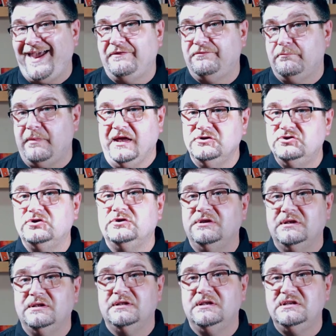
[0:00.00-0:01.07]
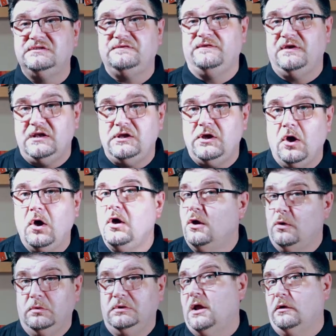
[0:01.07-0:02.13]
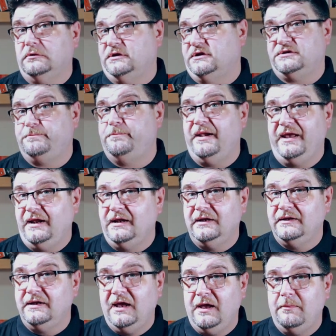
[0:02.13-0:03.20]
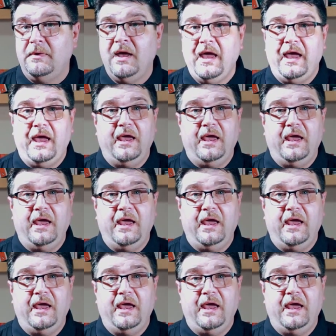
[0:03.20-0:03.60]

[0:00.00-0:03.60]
have mentioned in this video without explaining them,